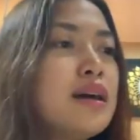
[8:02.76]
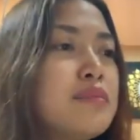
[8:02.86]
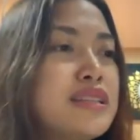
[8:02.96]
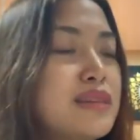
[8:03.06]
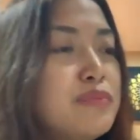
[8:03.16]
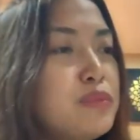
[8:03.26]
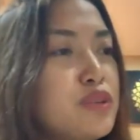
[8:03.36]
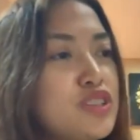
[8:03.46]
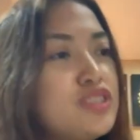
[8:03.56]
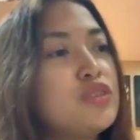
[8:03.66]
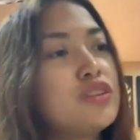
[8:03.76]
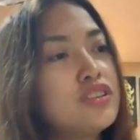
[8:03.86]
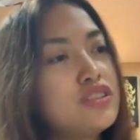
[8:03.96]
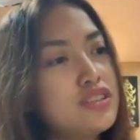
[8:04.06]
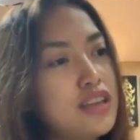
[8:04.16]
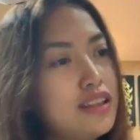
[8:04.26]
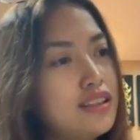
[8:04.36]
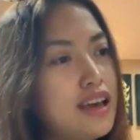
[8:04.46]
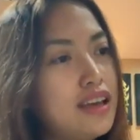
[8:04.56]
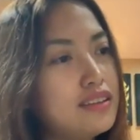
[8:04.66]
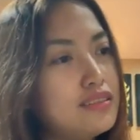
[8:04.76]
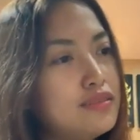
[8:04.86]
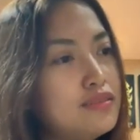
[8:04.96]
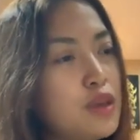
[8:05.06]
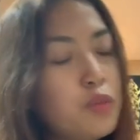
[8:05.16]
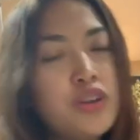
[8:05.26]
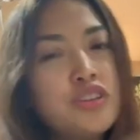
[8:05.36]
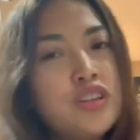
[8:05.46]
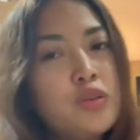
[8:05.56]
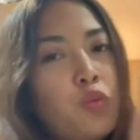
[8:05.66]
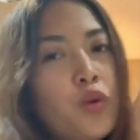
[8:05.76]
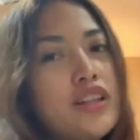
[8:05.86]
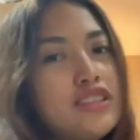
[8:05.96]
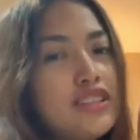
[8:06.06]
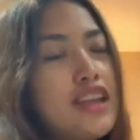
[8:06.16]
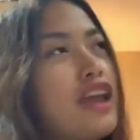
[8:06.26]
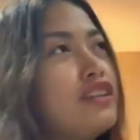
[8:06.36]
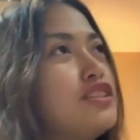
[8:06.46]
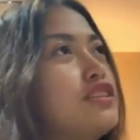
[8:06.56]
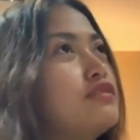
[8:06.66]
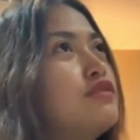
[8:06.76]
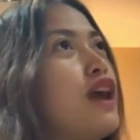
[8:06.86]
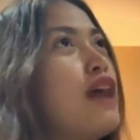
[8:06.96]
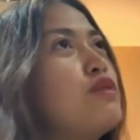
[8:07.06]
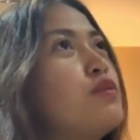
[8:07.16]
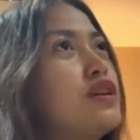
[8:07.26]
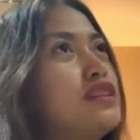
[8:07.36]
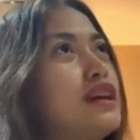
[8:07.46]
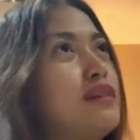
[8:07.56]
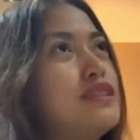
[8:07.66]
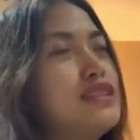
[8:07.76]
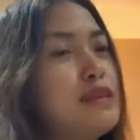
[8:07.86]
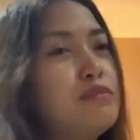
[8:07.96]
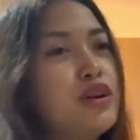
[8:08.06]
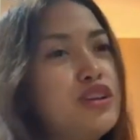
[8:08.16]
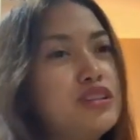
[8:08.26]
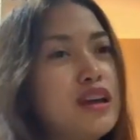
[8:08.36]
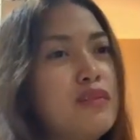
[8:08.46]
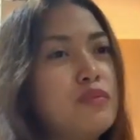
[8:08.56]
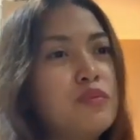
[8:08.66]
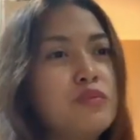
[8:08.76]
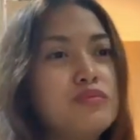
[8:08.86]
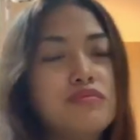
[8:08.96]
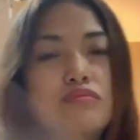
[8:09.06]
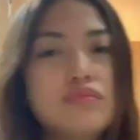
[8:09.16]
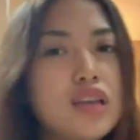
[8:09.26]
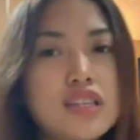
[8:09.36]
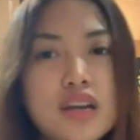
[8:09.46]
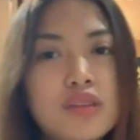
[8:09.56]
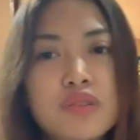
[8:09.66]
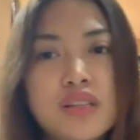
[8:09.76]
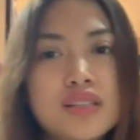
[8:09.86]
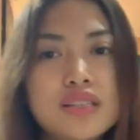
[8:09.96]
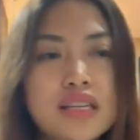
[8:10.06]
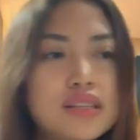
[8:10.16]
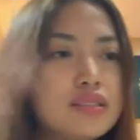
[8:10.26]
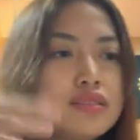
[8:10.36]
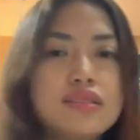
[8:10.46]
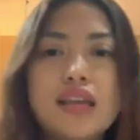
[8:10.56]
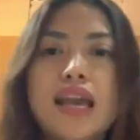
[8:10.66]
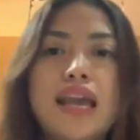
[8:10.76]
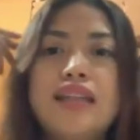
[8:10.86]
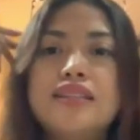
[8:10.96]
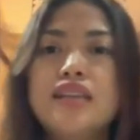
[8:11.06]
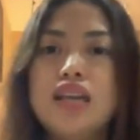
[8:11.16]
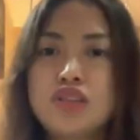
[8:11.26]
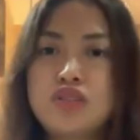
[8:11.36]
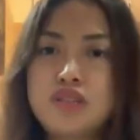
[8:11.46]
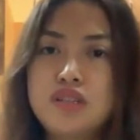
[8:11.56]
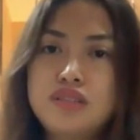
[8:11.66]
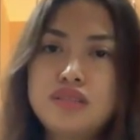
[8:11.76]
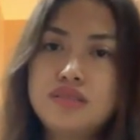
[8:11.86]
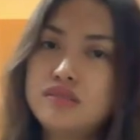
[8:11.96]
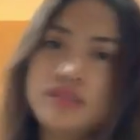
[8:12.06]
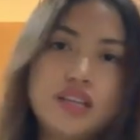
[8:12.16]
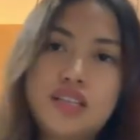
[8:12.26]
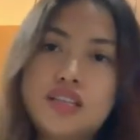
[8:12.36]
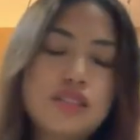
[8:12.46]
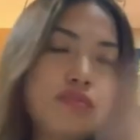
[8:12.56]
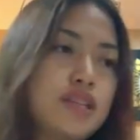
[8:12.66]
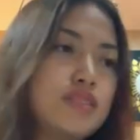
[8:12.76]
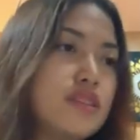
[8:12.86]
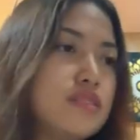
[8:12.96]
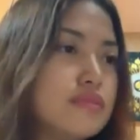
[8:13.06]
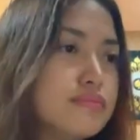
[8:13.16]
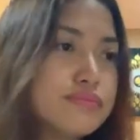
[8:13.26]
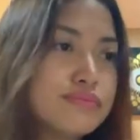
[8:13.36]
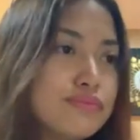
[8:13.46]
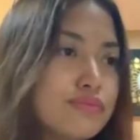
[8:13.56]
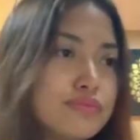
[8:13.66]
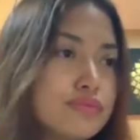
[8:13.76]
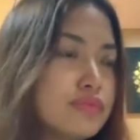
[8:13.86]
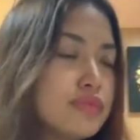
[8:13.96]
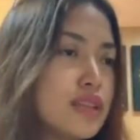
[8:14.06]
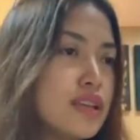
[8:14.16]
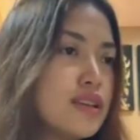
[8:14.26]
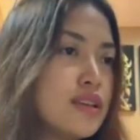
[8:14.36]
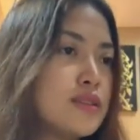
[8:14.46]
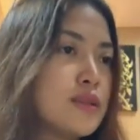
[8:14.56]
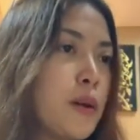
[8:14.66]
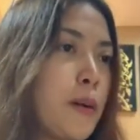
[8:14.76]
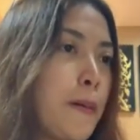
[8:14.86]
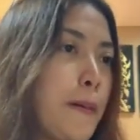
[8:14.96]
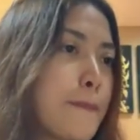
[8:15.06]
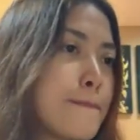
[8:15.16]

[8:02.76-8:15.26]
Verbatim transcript: But some people just don't understand that. They want to set one standard for everyone to have the same body type. It's unrealistic. It's ignorant. It doesn't make sense. So,